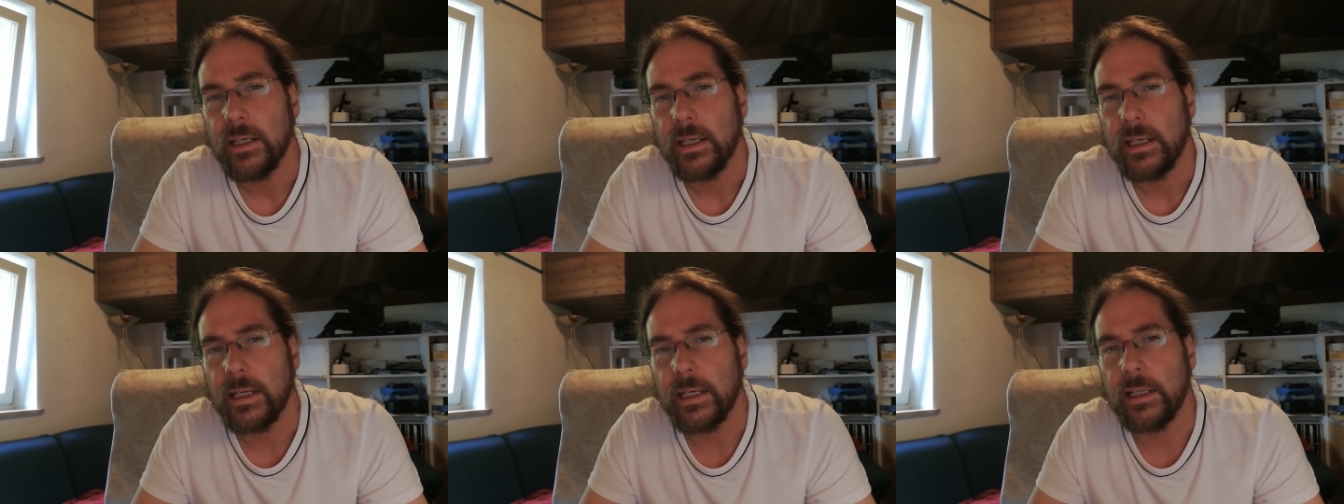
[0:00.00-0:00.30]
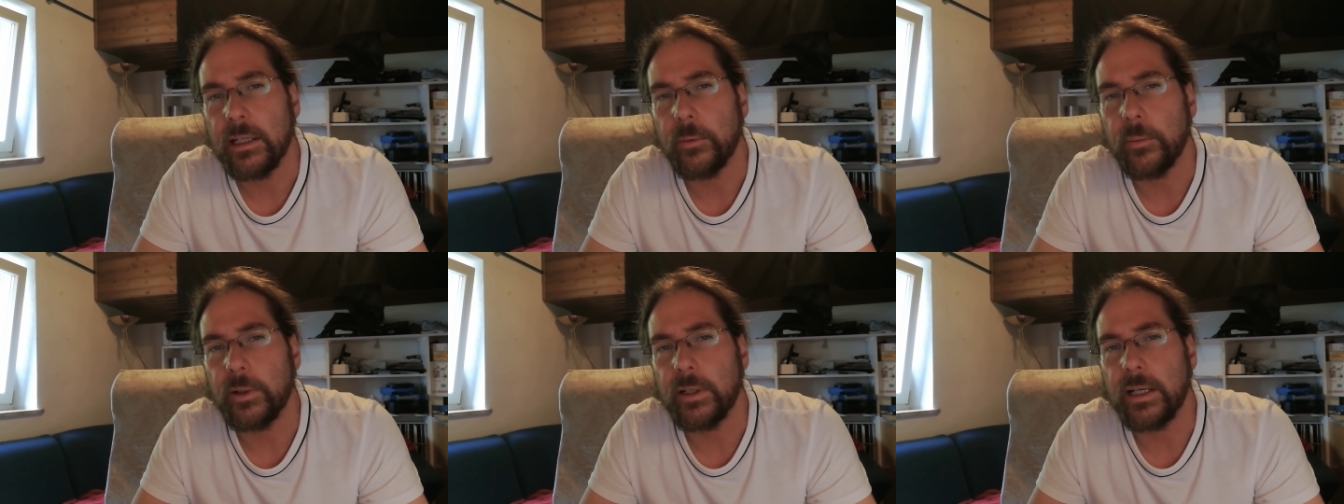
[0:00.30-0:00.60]

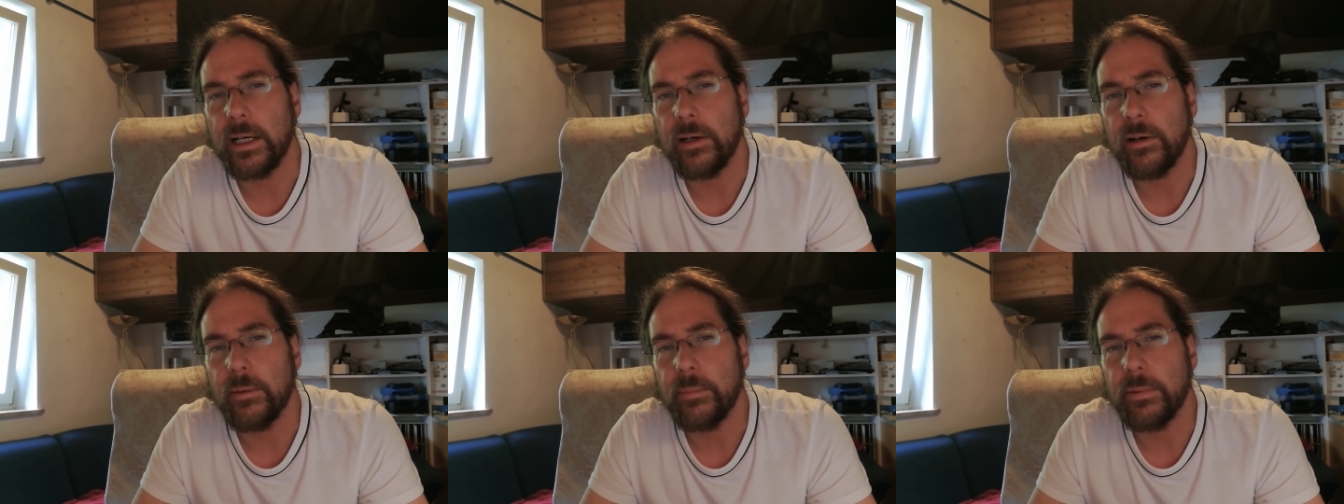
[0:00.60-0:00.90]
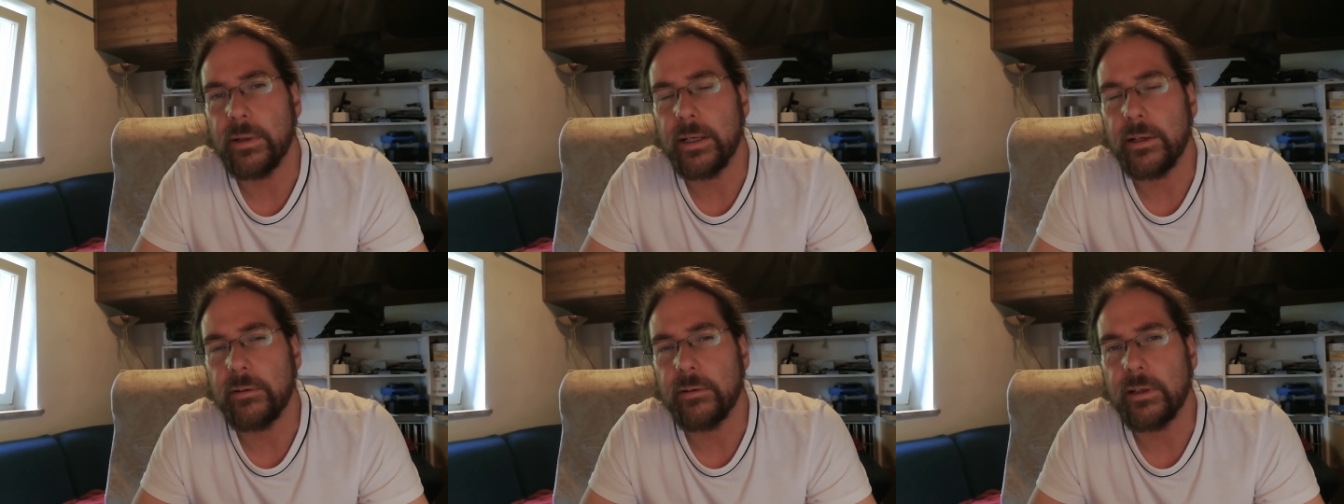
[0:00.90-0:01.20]
kilowatt hour
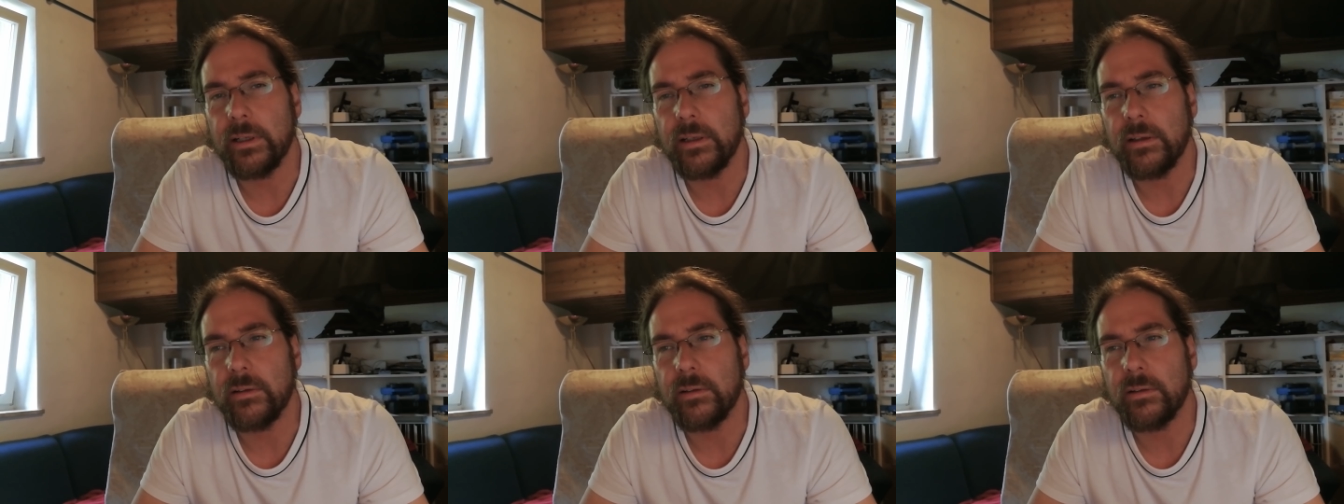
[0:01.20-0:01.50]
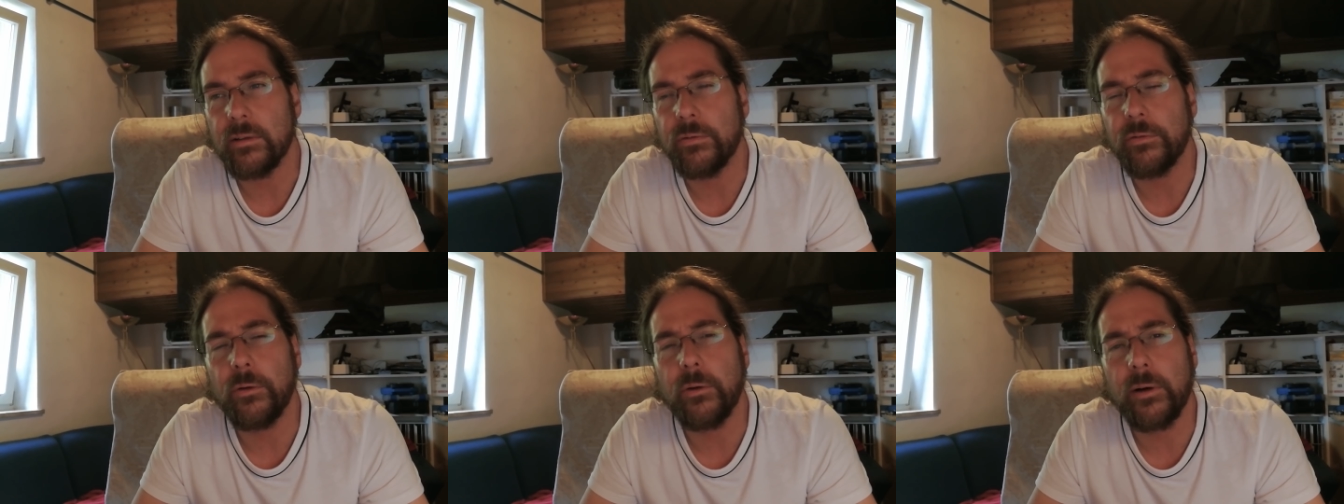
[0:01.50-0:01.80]
battery is
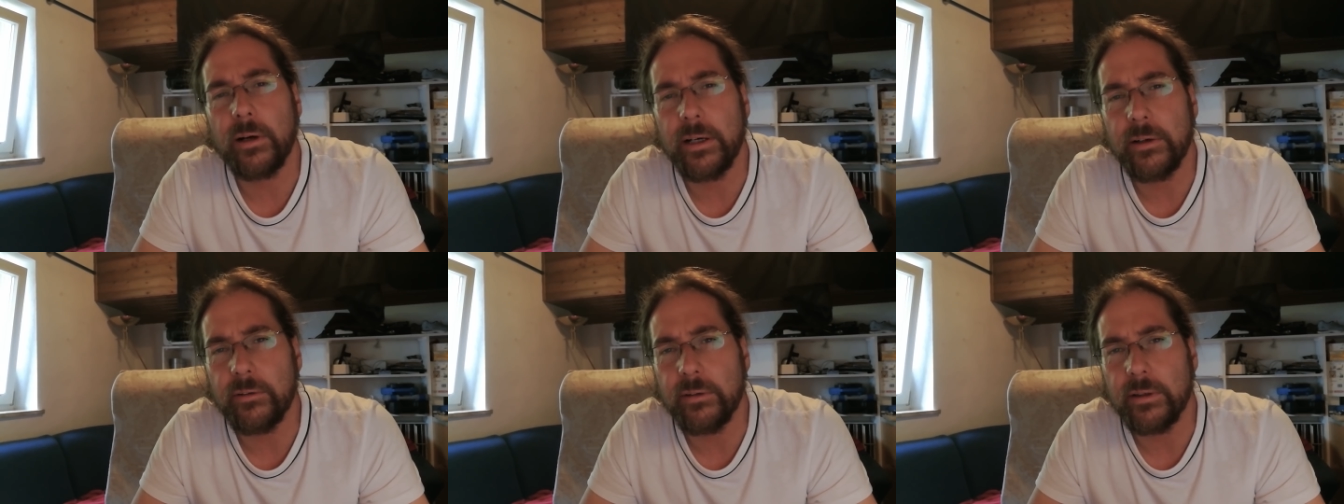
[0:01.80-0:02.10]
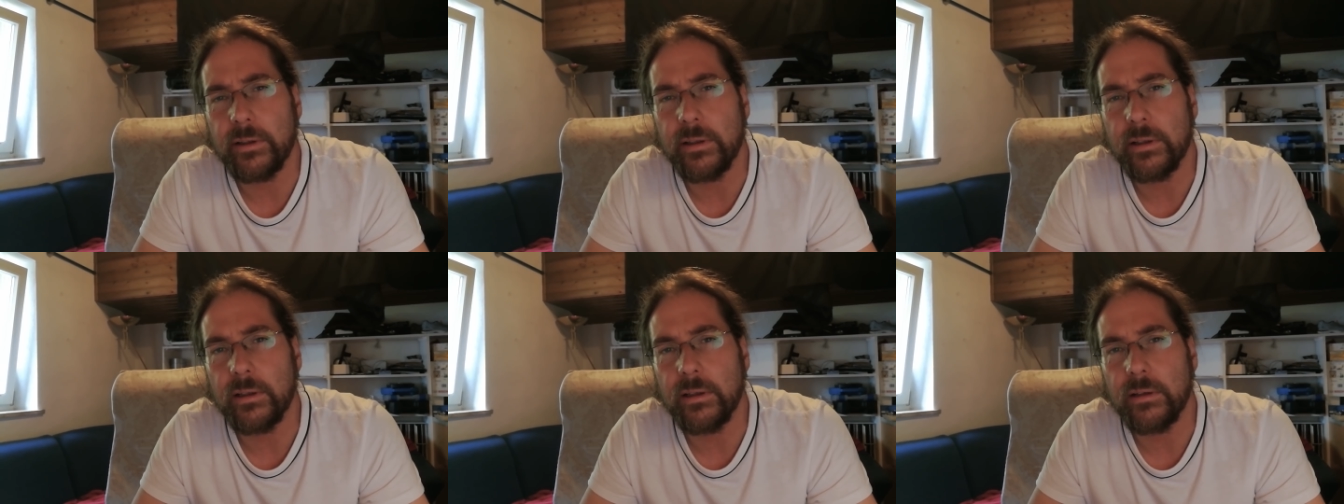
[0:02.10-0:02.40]

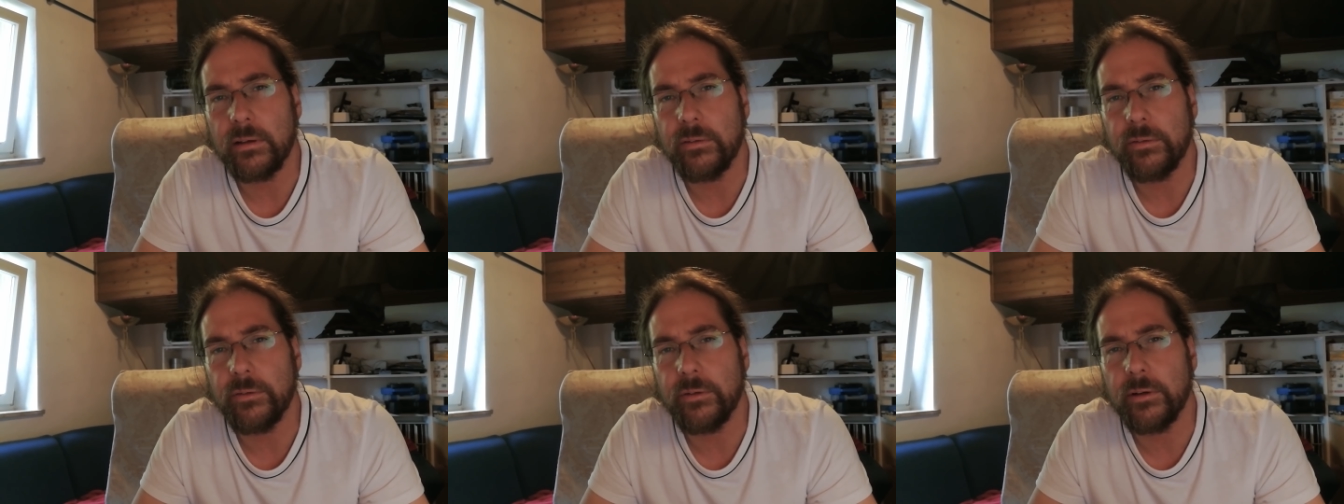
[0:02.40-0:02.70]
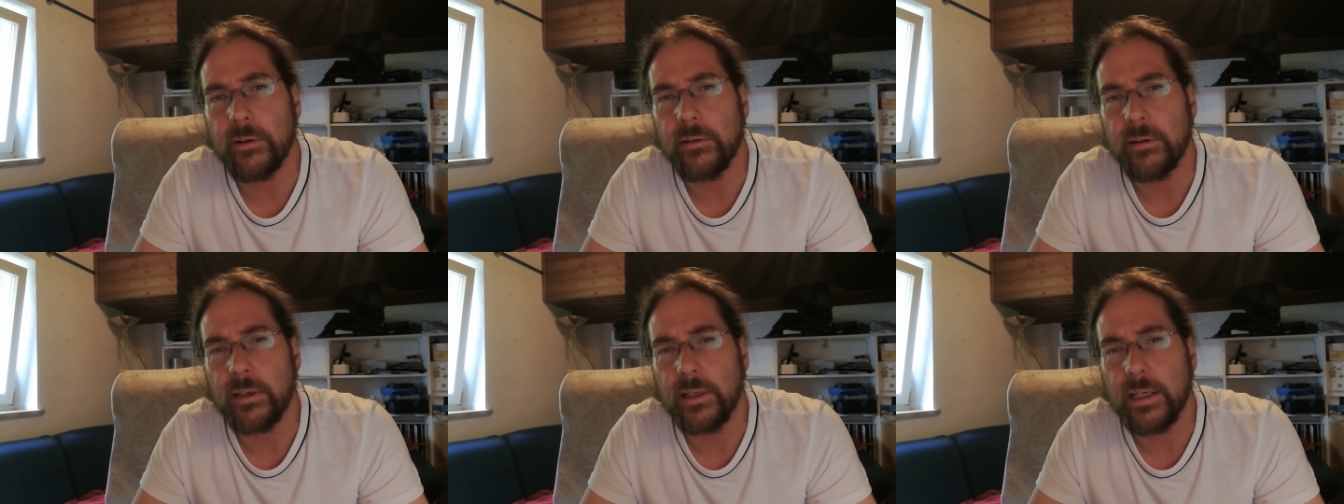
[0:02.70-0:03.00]
400, uh,
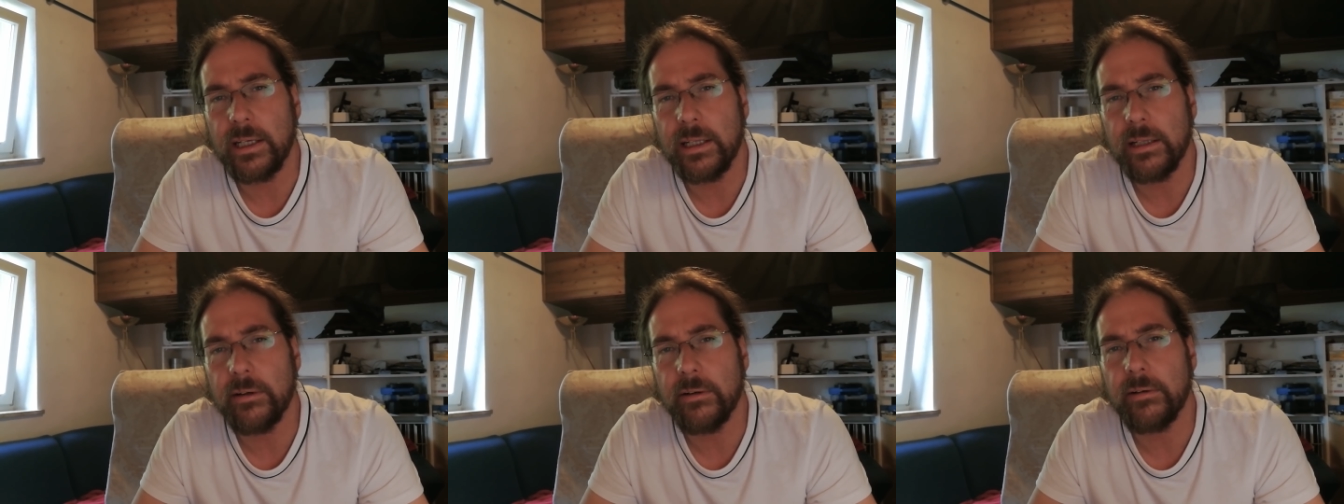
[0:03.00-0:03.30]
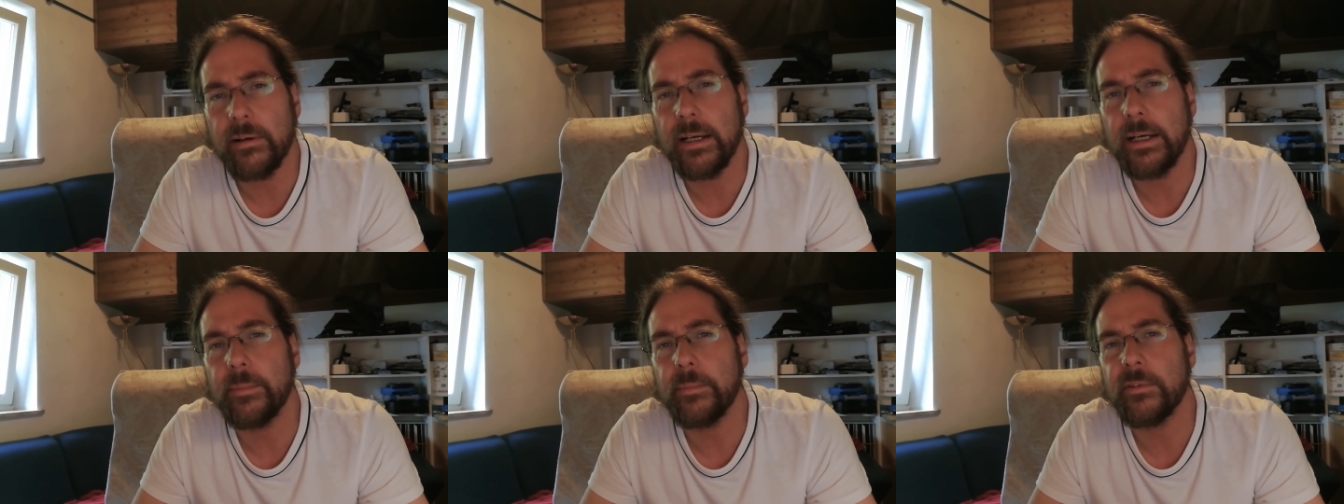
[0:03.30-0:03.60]
400
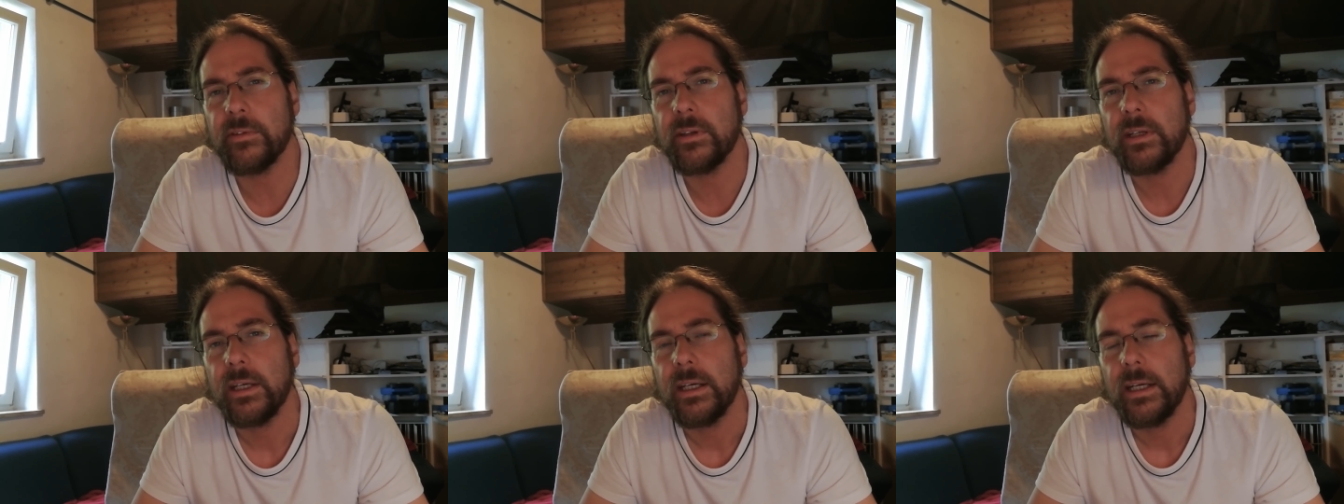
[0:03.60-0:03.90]
kilograms